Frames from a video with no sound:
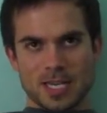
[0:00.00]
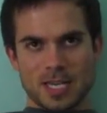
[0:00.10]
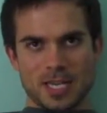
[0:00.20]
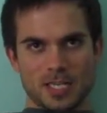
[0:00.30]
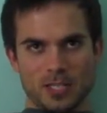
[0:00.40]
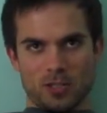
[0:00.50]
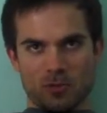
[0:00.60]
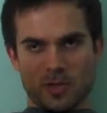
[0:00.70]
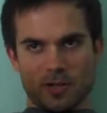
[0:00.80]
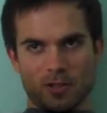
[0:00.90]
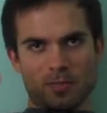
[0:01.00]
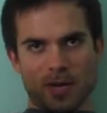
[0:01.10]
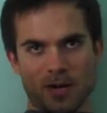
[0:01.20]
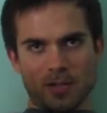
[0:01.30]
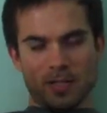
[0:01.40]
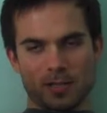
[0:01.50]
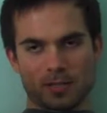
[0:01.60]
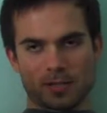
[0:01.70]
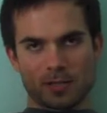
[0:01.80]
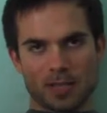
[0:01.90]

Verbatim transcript: and she told me all about it.